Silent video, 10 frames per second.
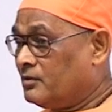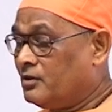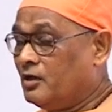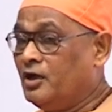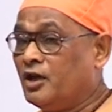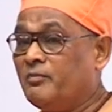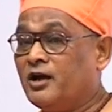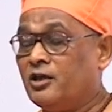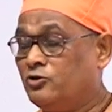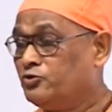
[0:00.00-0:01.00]
he had
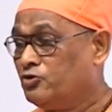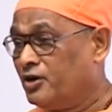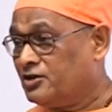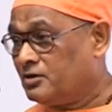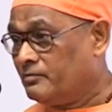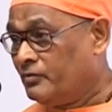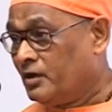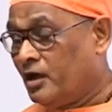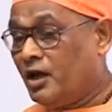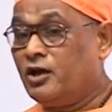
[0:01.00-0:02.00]
made a huge donation.
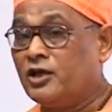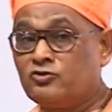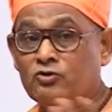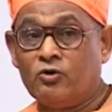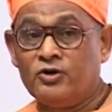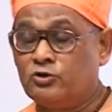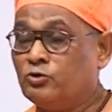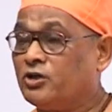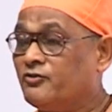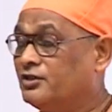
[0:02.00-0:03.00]
And as you know, in
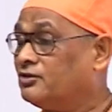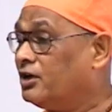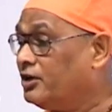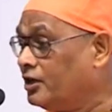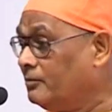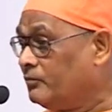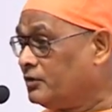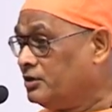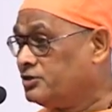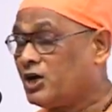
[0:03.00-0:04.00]

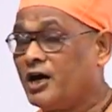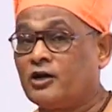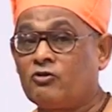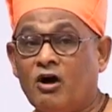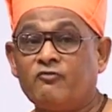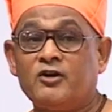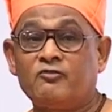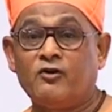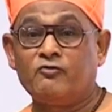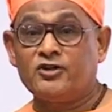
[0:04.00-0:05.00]
2013, he started Rockefeller
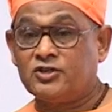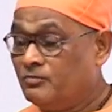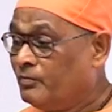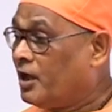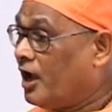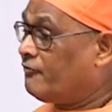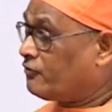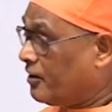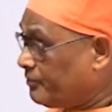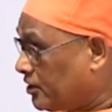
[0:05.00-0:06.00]
Foundation. And
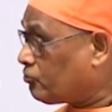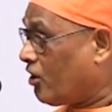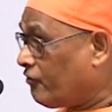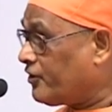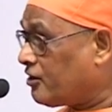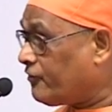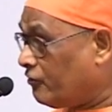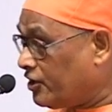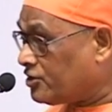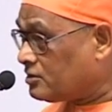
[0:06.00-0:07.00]
from that Rockefeller
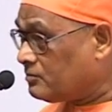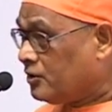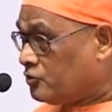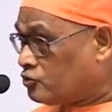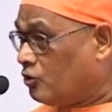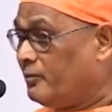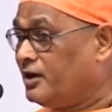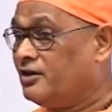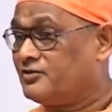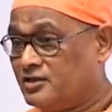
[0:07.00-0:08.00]
Foundation, so
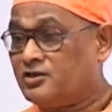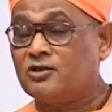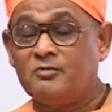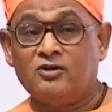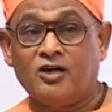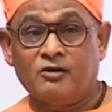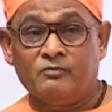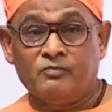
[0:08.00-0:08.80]
many researches have been done.